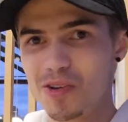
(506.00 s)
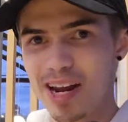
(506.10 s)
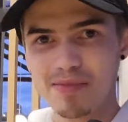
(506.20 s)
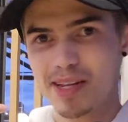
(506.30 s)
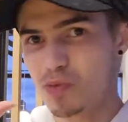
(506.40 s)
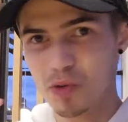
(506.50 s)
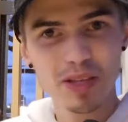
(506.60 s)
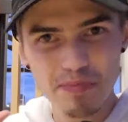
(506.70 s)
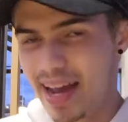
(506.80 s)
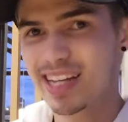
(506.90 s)
or that I'm like
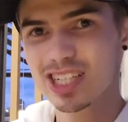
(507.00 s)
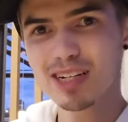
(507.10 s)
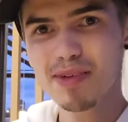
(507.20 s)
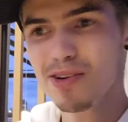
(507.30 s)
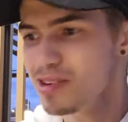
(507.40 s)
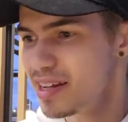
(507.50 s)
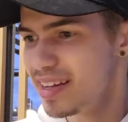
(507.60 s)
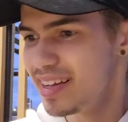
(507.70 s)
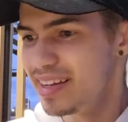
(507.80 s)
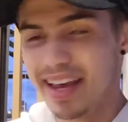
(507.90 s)
really passionate about
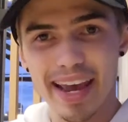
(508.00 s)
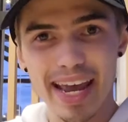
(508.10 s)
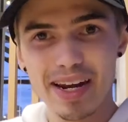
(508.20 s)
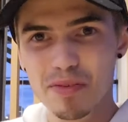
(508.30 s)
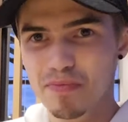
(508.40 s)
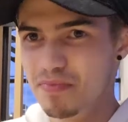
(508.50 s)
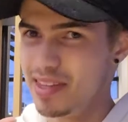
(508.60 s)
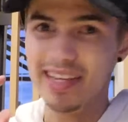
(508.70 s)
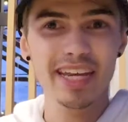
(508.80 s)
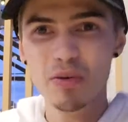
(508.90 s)
and
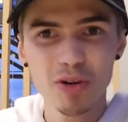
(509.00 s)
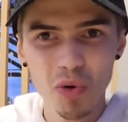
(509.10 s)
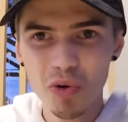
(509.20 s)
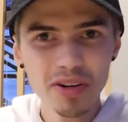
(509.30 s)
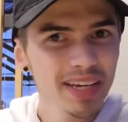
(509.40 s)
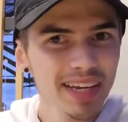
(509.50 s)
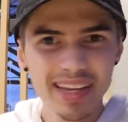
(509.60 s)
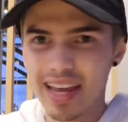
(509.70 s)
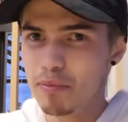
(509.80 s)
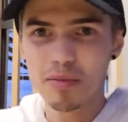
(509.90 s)
hit record
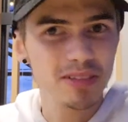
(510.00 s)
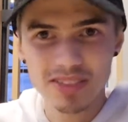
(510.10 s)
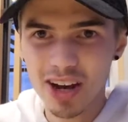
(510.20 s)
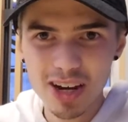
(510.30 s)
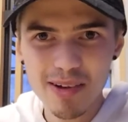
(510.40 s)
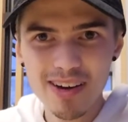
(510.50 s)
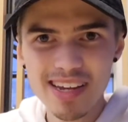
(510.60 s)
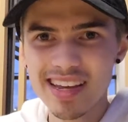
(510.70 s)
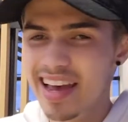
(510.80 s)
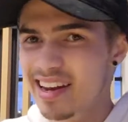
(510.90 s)
and be able to talk about
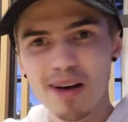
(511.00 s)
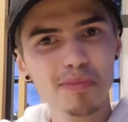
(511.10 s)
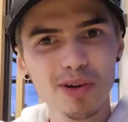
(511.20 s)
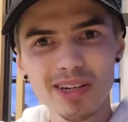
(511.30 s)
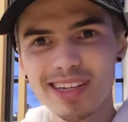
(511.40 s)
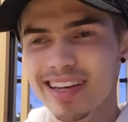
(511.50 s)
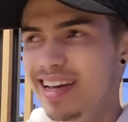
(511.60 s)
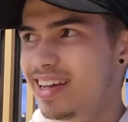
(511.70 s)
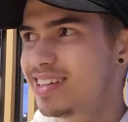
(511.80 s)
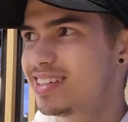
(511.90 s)
it and upload it
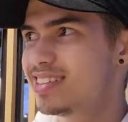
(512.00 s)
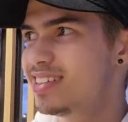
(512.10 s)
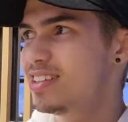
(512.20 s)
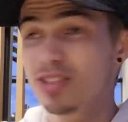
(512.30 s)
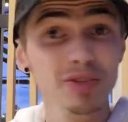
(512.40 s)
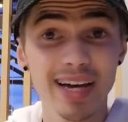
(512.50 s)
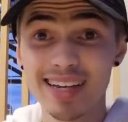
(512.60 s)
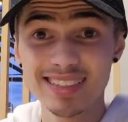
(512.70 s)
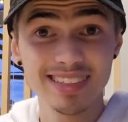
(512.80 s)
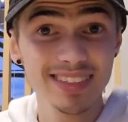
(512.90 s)
and you
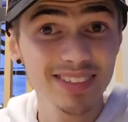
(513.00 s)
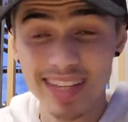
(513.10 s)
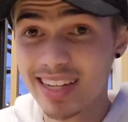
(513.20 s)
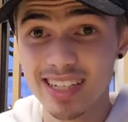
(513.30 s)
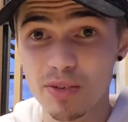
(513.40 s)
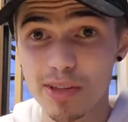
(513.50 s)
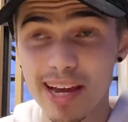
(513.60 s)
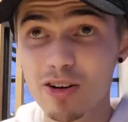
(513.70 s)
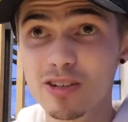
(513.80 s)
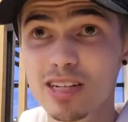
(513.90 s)
guys still like it
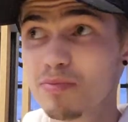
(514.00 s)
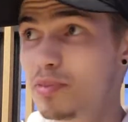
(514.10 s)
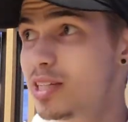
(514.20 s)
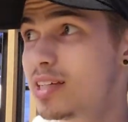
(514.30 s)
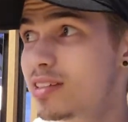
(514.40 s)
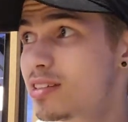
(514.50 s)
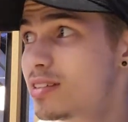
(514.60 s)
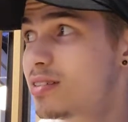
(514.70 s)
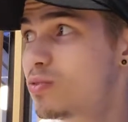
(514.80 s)
without it being